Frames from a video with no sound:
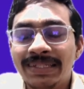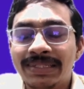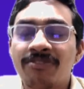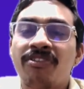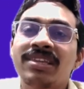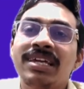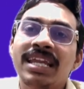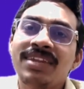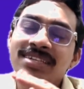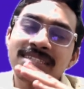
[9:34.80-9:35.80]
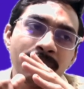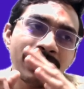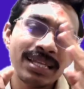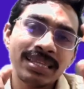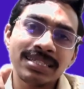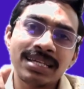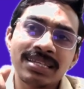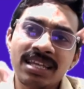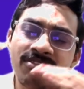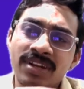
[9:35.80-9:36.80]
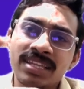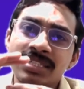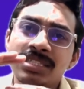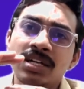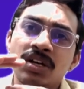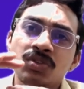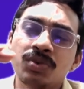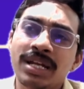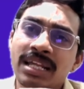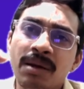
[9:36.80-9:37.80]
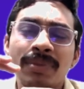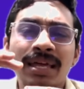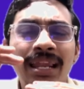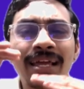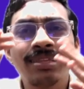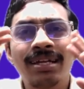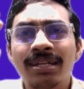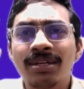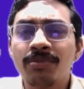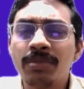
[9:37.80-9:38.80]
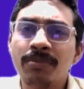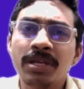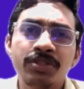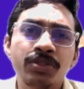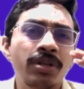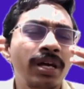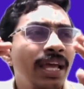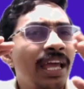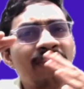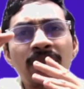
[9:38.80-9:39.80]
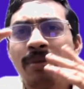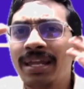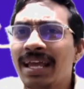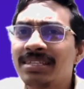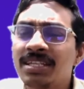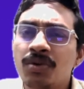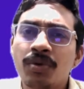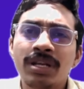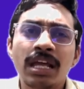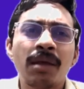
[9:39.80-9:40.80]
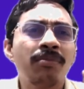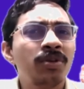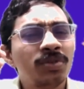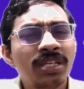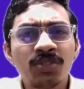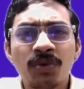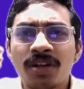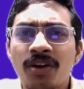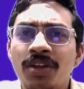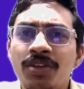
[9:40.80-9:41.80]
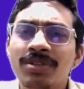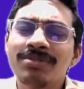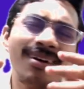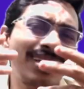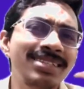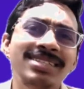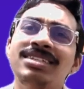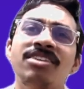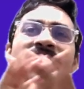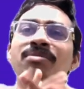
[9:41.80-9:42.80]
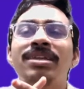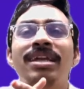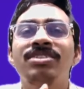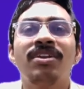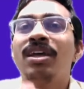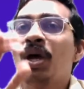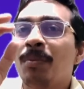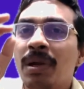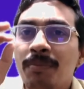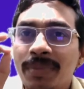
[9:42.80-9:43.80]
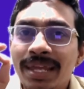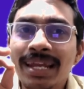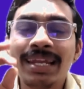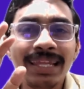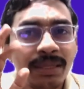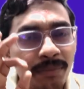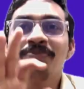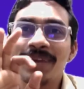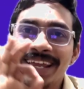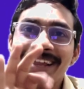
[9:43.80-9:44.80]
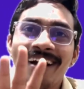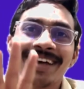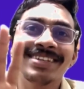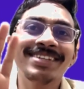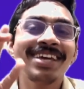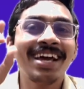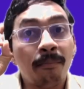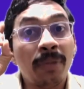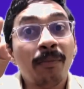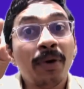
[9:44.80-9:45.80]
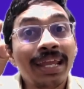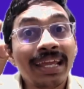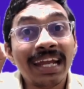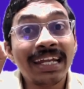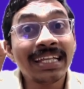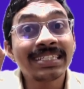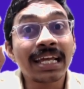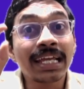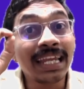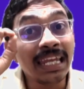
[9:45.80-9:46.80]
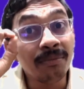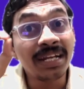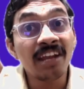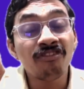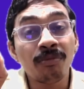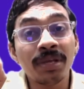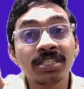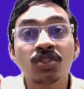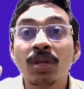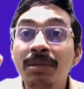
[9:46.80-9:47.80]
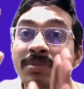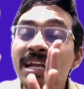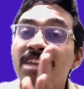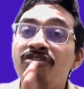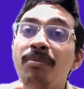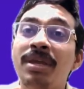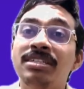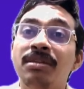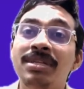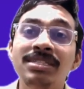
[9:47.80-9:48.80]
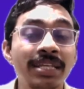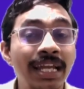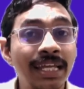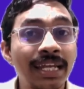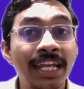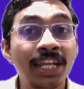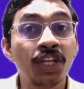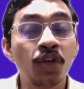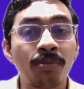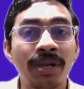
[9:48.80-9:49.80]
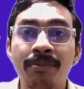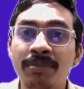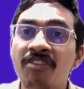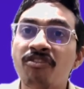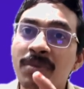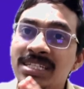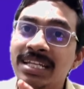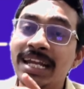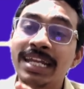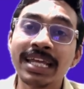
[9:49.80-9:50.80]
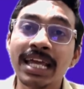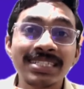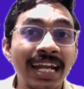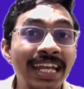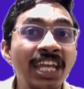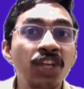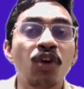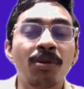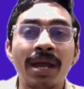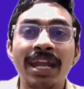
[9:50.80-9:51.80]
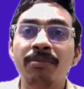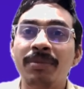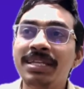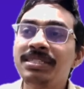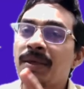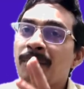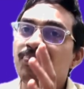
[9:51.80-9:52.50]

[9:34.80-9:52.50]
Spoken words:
so for that, anyway, some other things are there. For this, should not compare like that. Be mature. Everybody has their own time. You just work on your, all these things are fine, but that is fine. But mainly, the main cause is memory getting stuck in limited information. So limited information means getting running in your mind. Limited information gets running in your mind means